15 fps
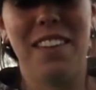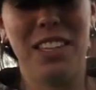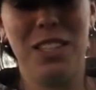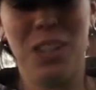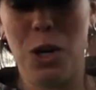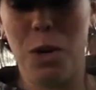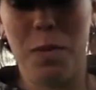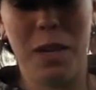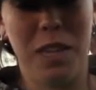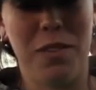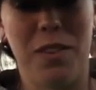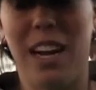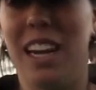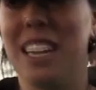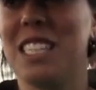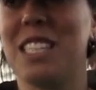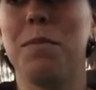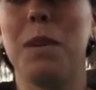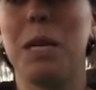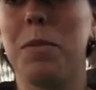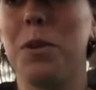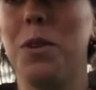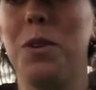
had so many friends and people